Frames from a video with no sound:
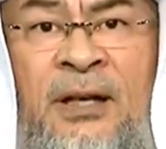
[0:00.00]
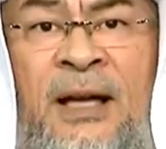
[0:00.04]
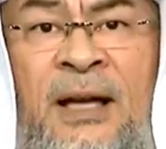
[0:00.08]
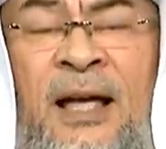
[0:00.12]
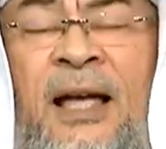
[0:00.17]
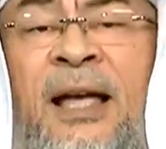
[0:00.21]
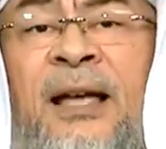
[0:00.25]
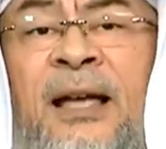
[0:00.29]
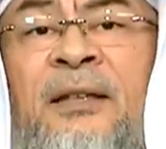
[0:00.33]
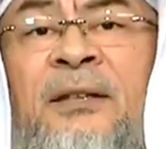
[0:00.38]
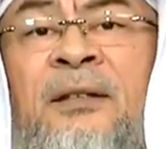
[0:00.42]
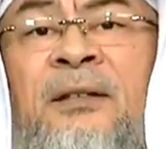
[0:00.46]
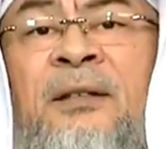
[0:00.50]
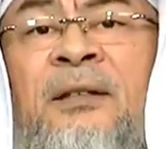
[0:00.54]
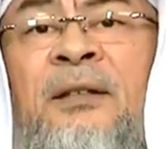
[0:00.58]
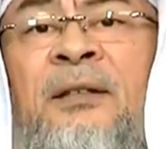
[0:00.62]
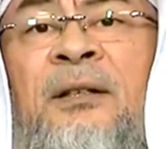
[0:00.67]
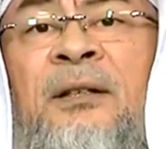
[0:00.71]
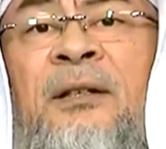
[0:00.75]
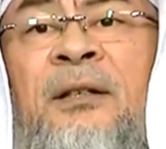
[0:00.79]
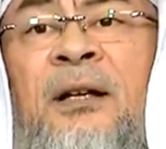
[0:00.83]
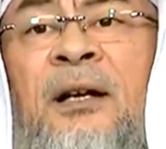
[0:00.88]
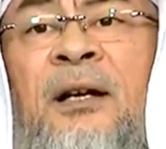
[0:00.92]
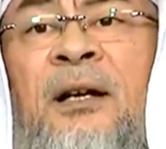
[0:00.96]
and
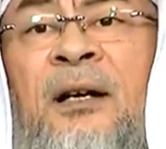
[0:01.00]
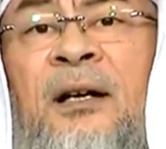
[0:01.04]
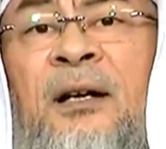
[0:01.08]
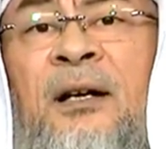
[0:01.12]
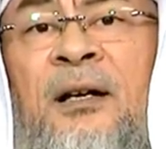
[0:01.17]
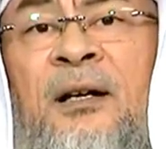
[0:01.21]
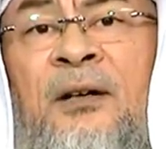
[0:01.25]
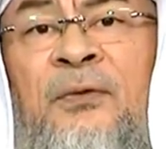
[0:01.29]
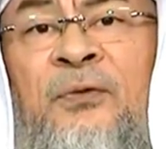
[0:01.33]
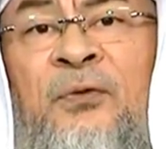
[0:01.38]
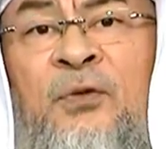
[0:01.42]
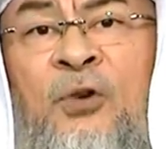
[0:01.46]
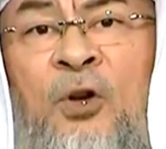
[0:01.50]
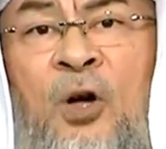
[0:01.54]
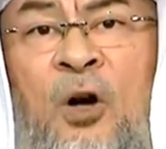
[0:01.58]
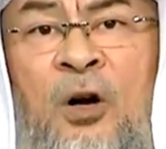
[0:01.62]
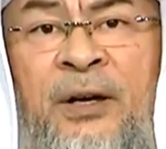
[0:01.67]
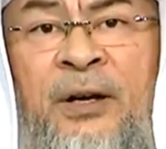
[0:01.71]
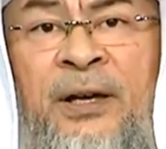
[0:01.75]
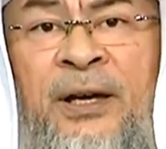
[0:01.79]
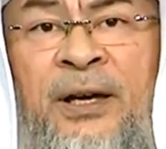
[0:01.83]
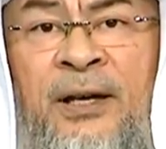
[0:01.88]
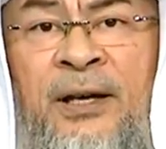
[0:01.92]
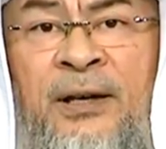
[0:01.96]
a
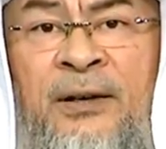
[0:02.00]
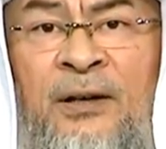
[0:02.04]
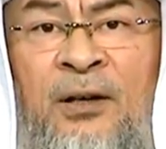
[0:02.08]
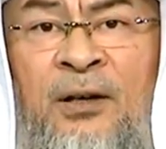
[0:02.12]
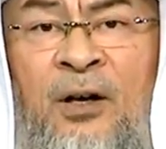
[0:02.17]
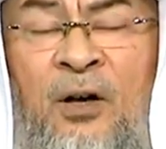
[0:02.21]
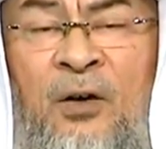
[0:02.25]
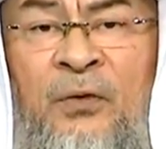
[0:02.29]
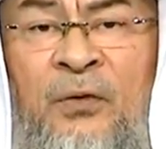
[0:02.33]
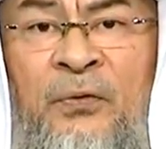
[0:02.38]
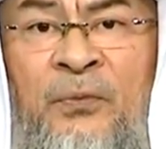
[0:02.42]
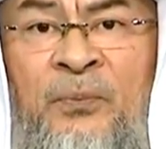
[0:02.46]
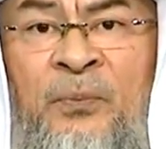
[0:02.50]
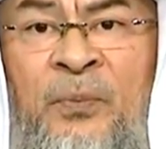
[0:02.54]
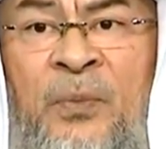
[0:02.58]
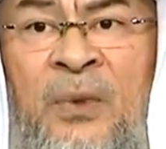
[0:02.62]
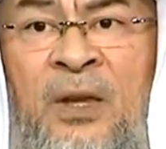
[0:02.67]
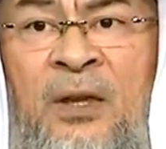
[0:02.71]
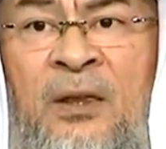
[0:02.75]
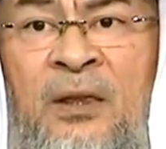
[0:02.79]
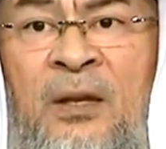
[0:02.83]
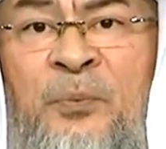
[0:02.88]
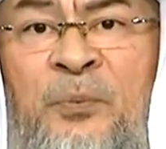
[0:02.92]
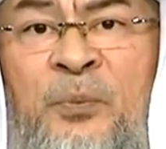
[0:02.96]
flogging of
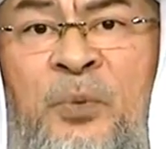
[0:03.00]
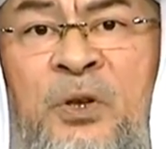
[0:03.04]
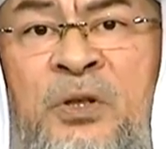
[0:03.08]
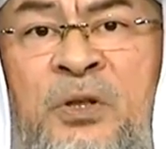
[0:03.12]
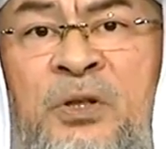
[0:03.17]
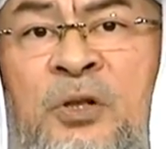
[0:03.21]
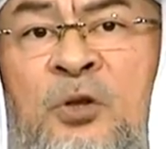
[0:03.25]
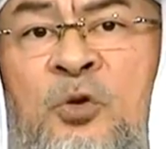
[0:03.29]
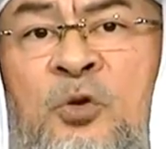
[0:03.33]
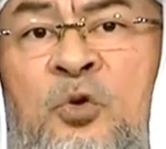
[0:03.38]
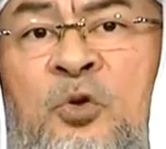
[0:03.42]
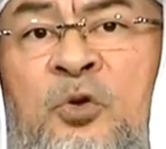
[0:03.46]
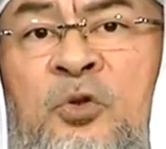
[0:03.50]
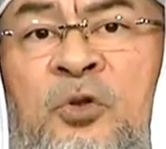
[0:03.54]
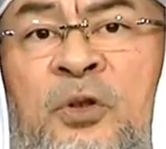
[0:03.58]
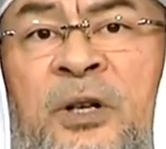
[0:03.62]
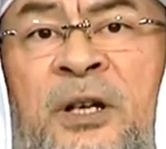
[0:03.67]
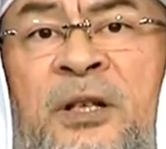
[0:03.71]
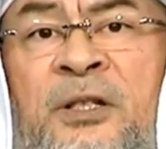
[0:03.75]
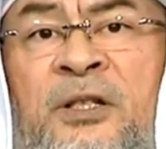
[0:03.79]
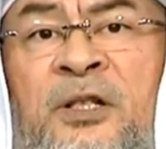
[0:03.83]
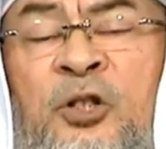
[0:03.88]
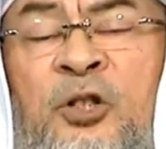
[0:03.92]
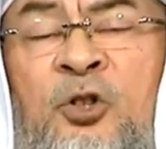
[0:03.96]
the person who
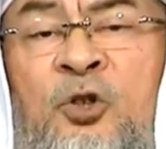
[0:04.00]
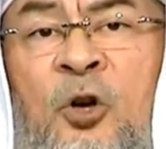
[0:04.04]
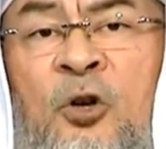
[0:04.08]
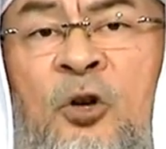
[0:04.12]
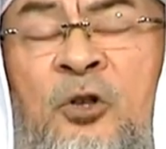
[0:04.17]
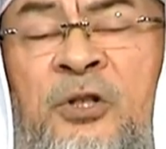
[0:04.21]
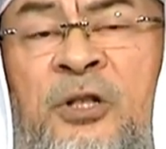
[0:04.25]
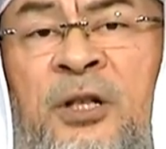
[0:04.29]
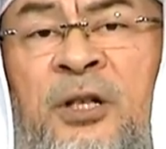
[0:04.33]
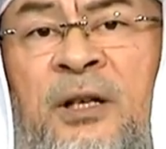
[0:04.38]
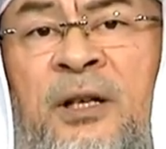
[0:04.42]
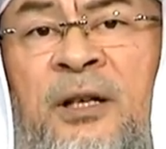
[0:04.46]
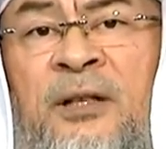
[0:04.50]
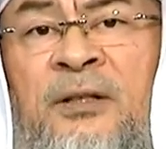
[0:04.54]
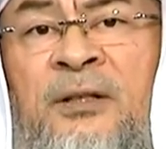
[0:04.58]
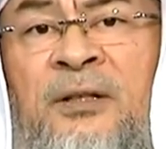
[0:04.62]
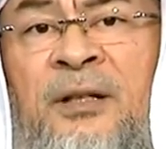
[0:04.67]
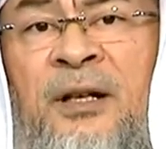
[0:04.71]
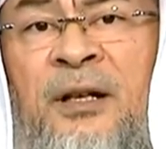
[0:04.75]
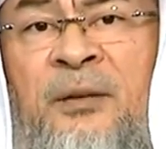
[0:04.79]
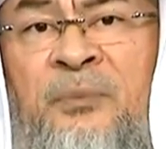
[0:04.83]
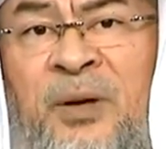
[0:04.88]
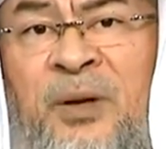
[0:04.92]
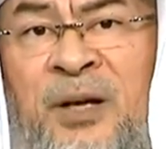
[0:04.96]
drinks intoxicants
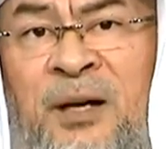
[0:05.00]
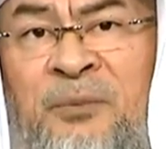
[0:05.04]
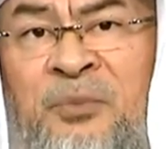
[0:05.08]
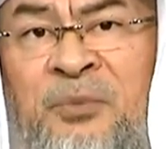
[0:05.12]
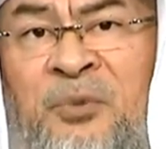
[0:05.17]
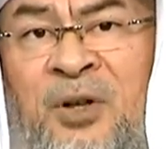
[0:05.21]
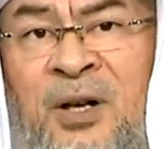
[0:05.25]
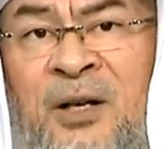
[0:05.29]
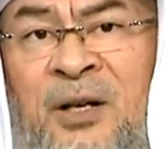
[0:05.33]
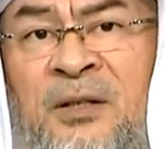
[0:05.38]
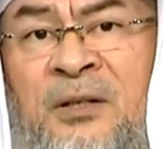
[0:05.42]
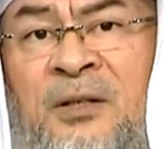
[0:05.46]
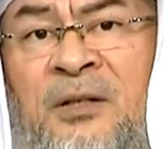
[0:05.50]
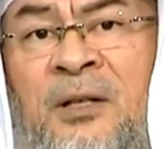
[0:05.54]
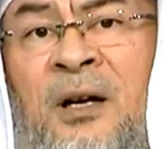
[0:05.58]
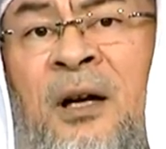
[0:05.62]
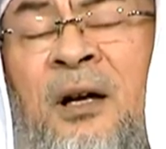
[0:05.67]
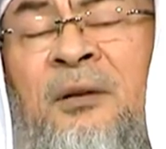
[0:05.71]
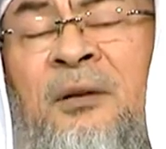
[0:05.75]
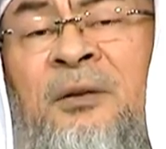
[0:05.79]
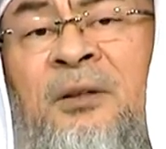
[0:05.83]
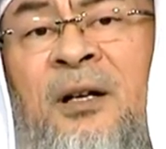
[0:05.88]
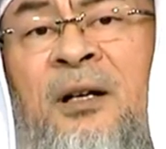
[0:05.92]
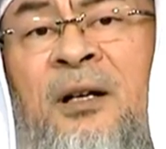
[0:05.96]
and become
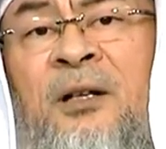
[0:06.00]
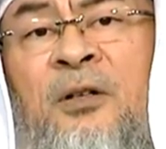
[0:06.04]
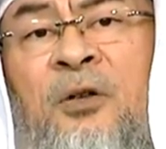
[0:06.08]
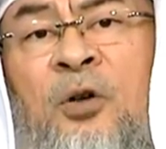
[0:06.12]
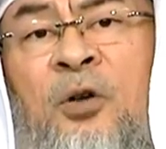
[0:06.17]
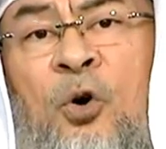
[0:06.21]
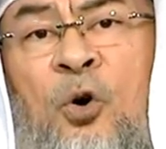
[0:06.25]
drunk,